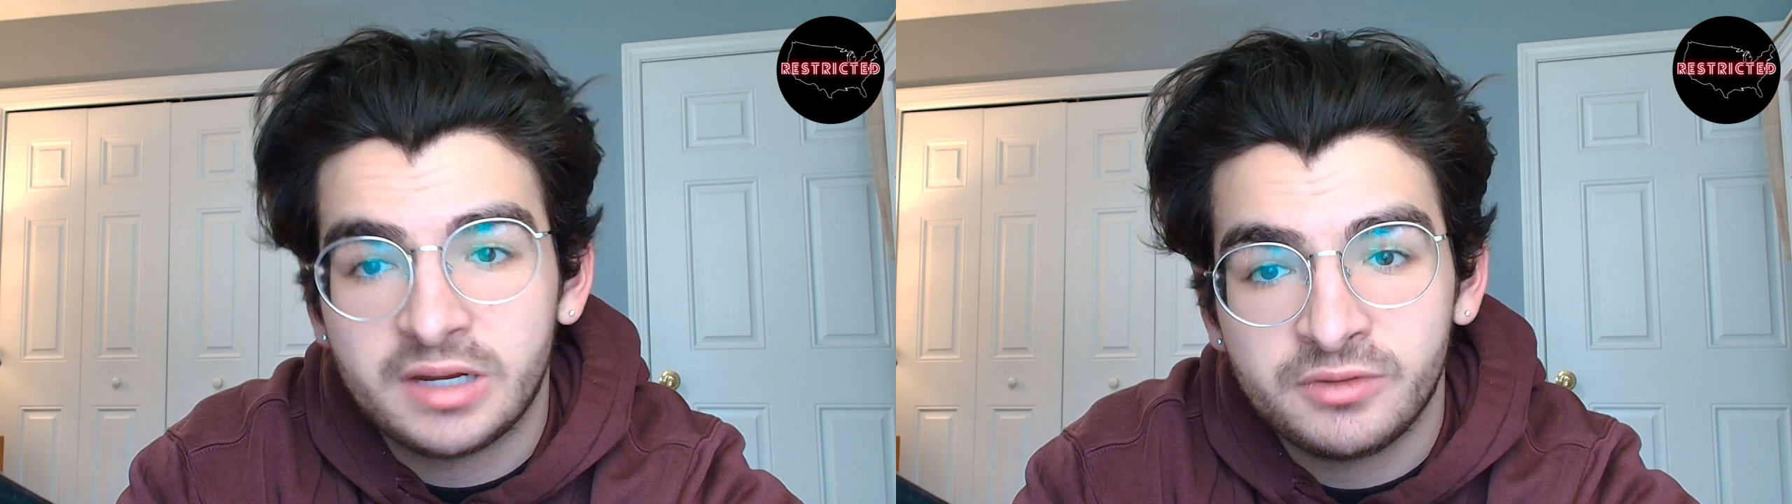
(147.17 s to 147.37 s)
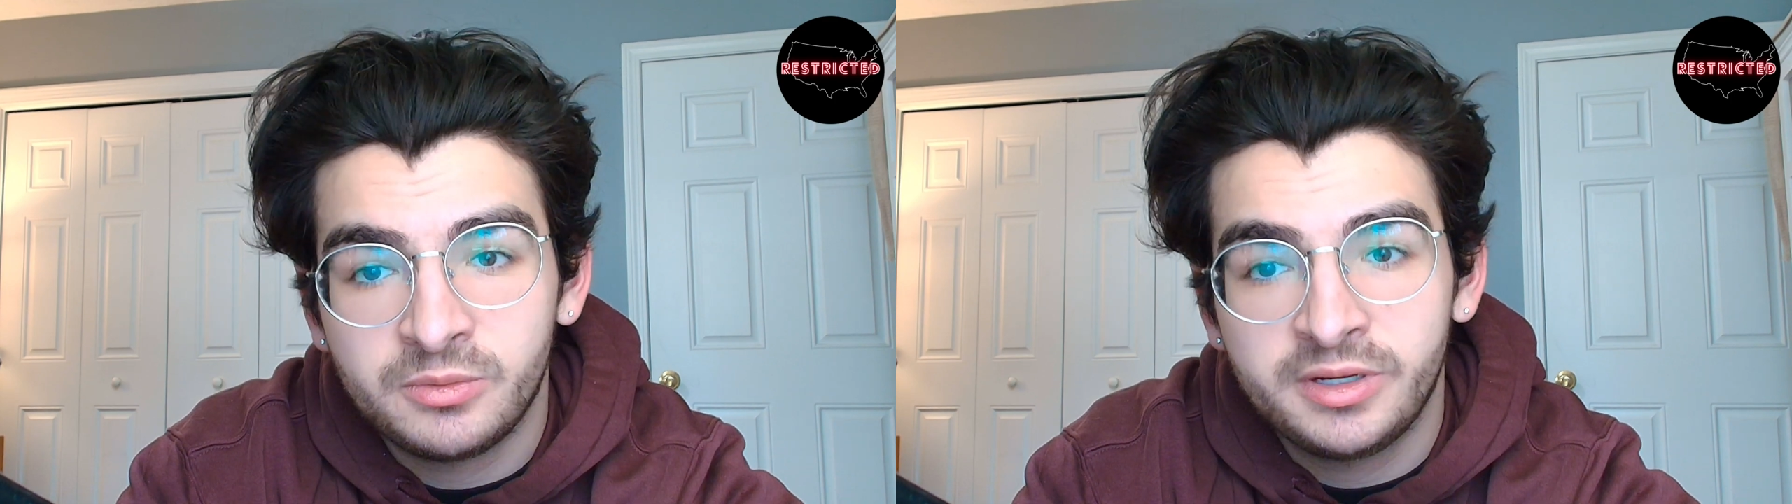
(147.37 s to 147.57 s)

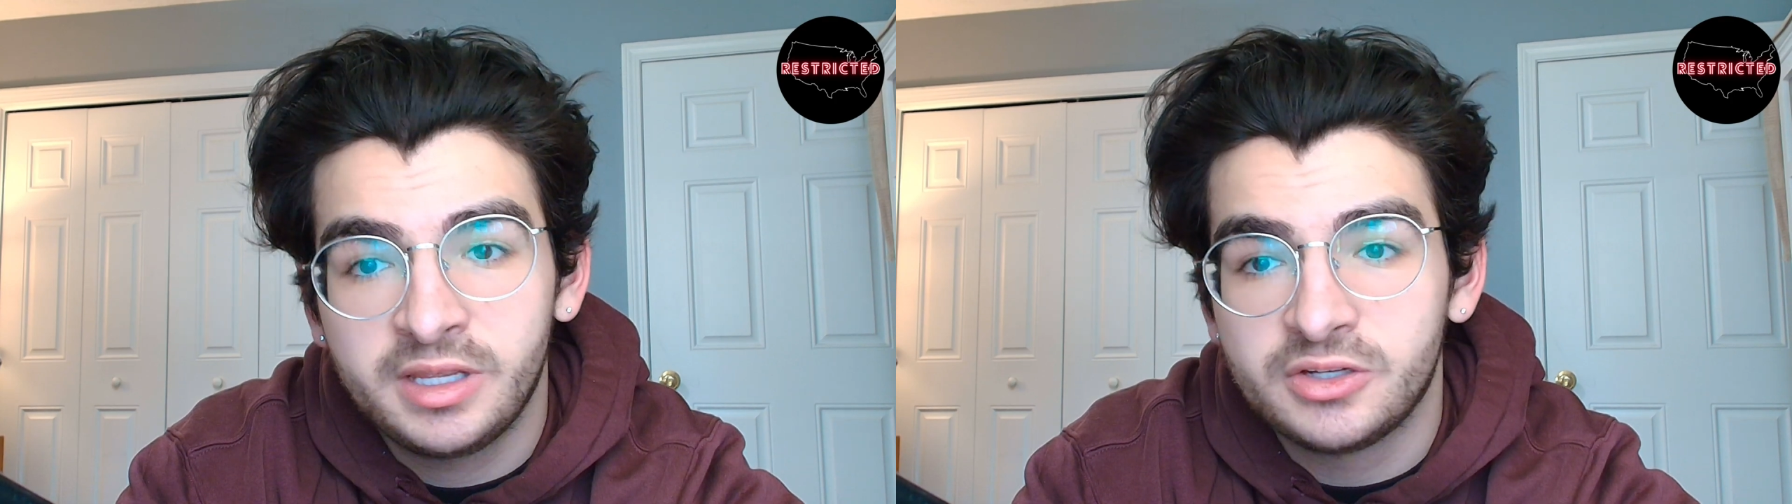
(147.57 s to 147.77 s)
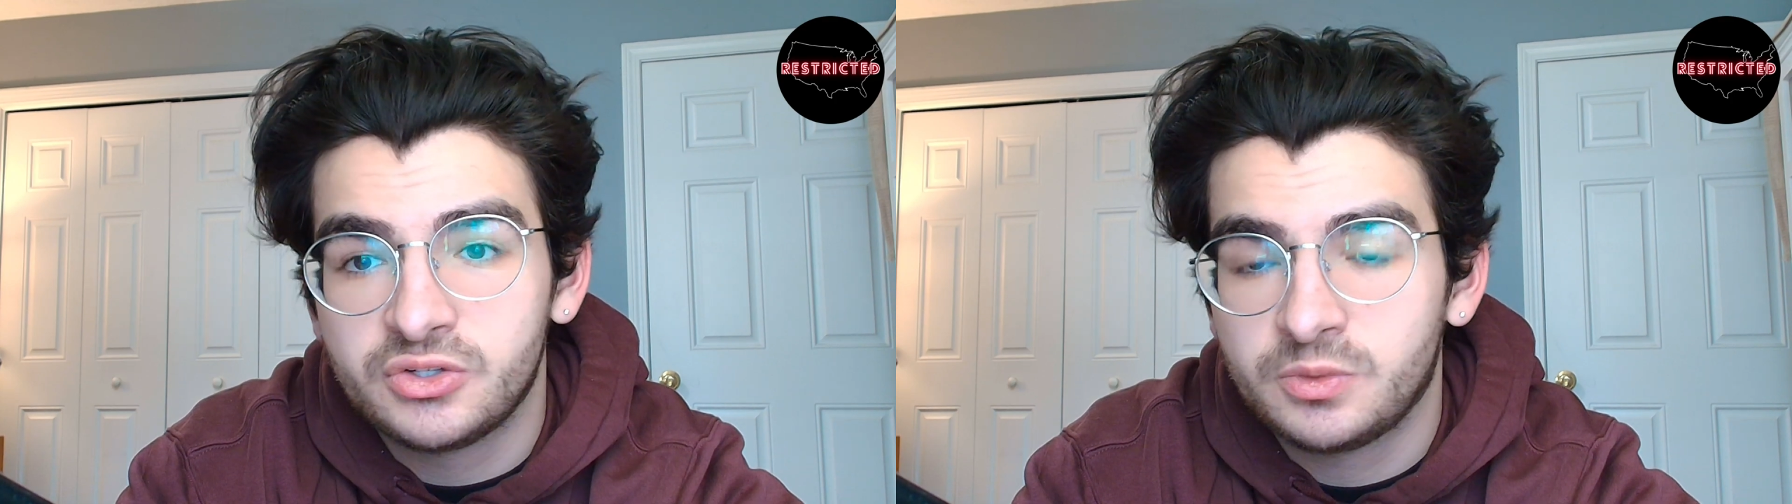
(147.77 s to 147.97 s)
everyone
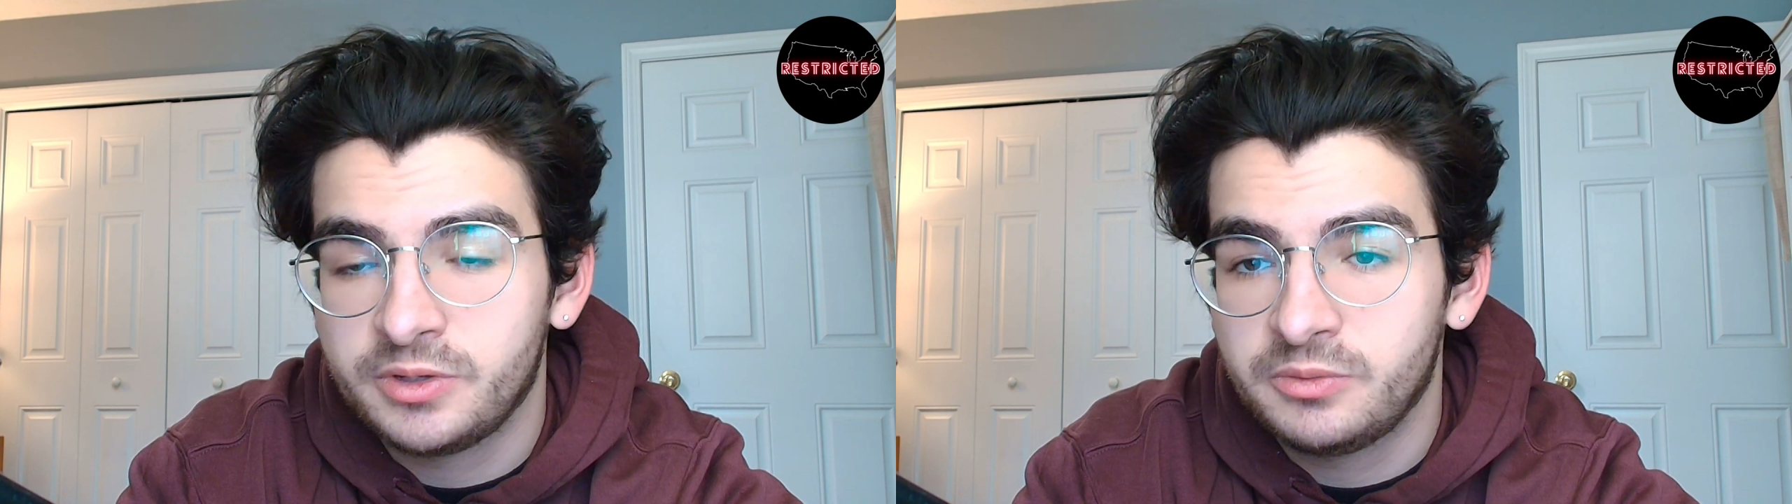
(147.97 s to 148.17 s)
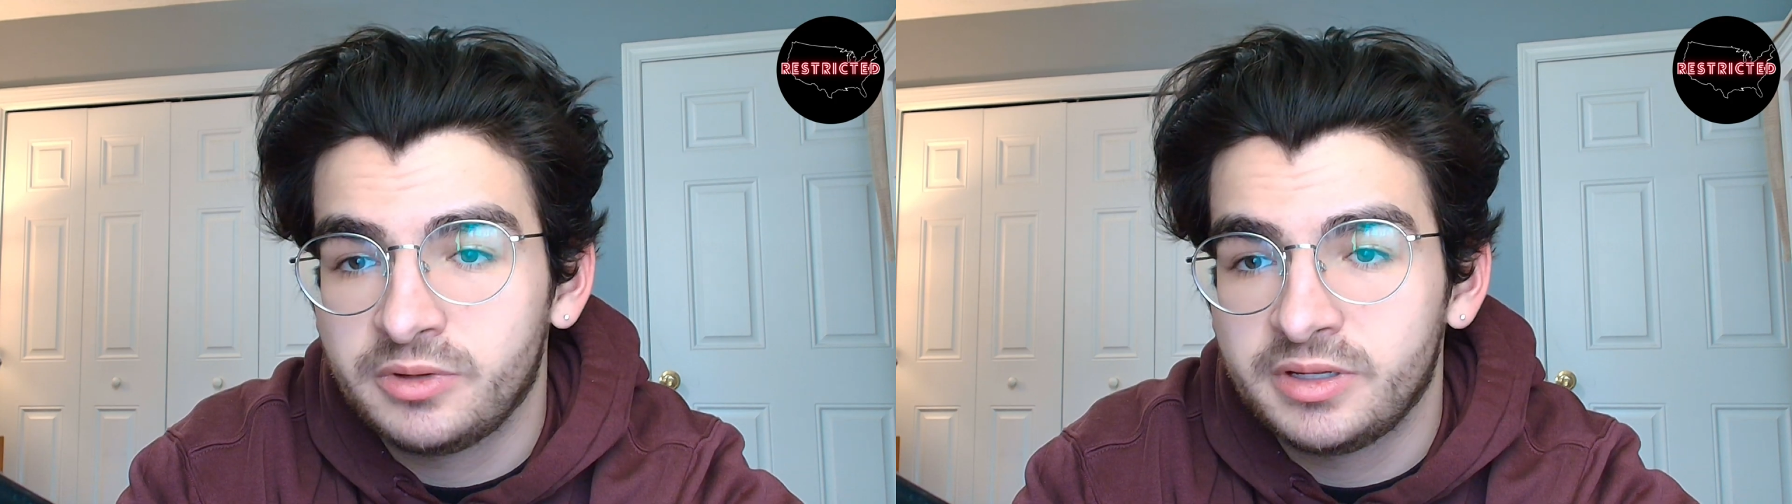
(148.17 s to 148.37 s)
aged
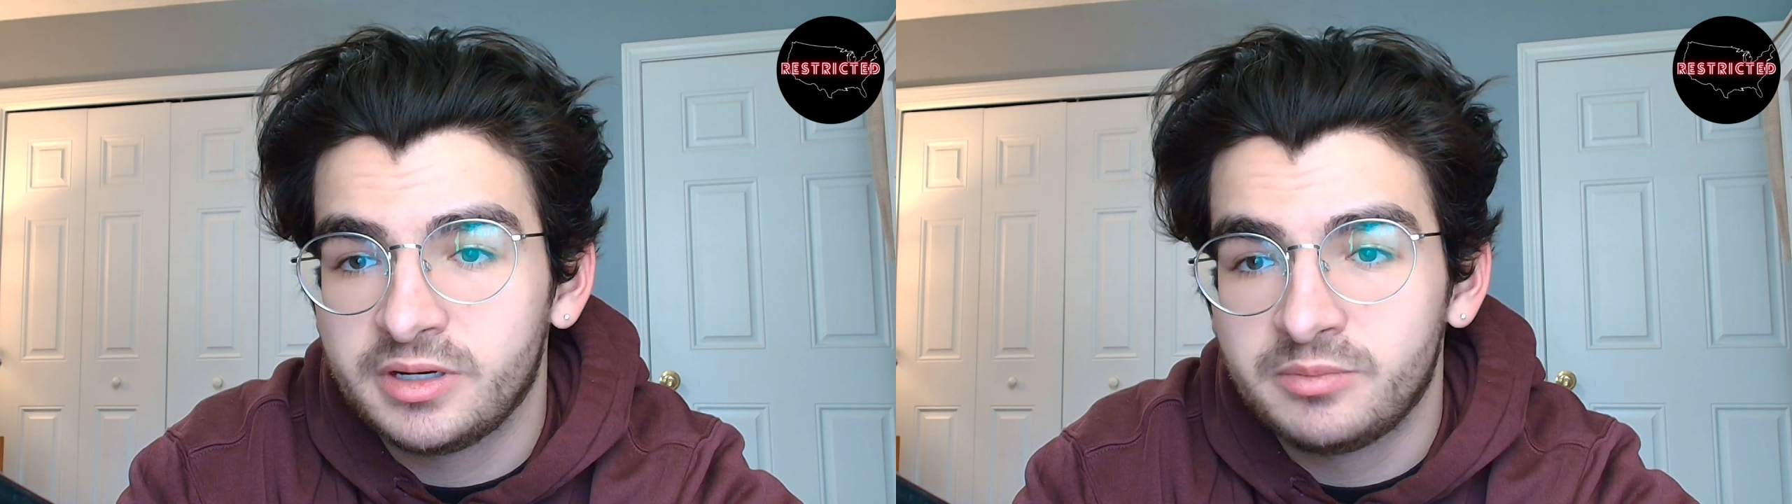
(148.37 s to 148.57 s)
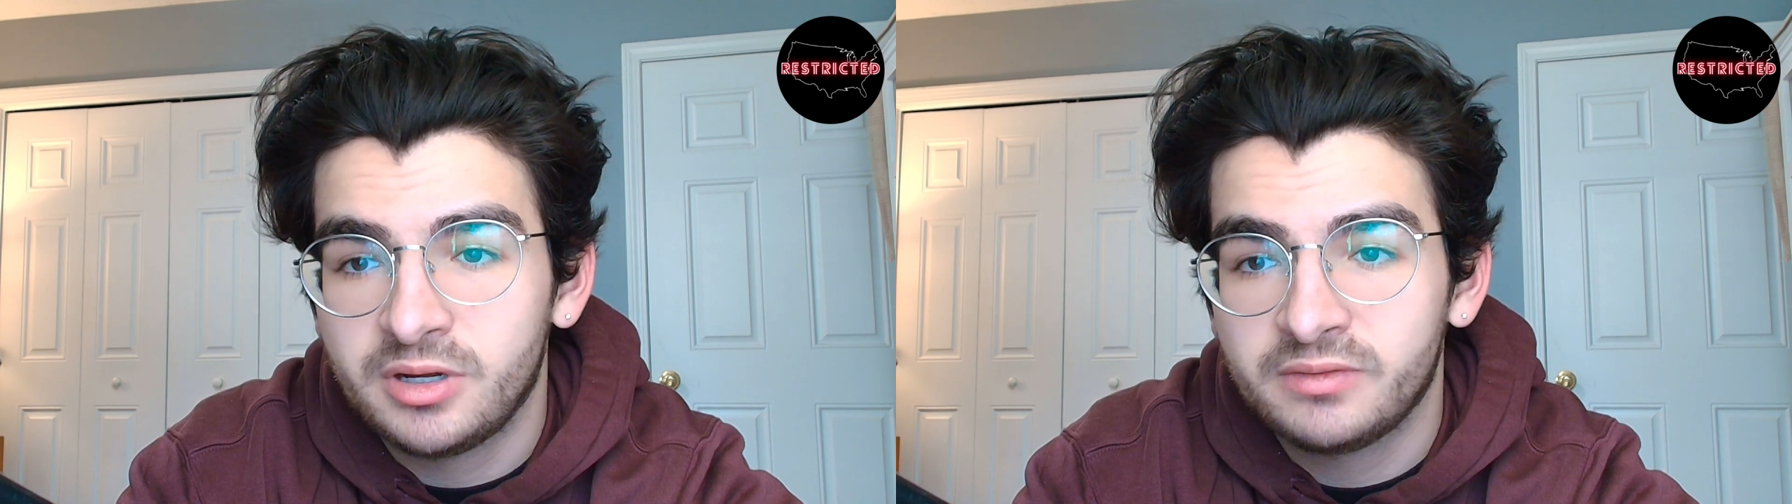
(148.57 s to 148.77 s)
21 and
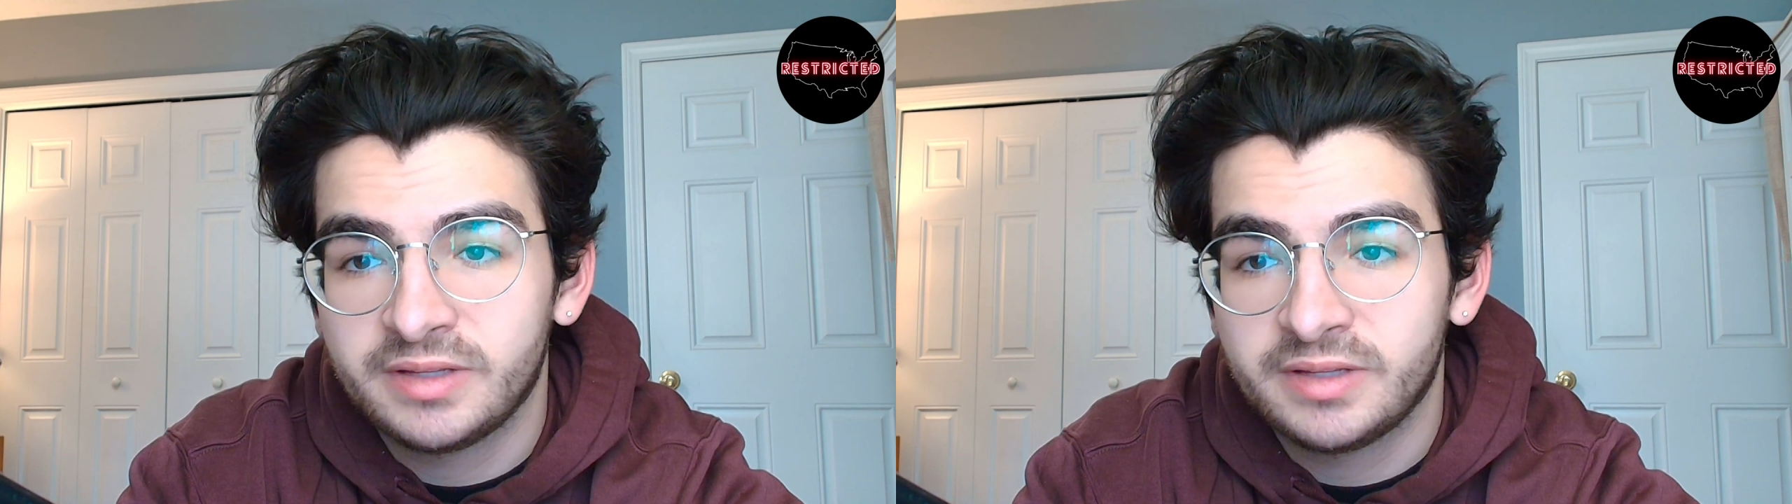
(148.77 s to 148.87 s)
above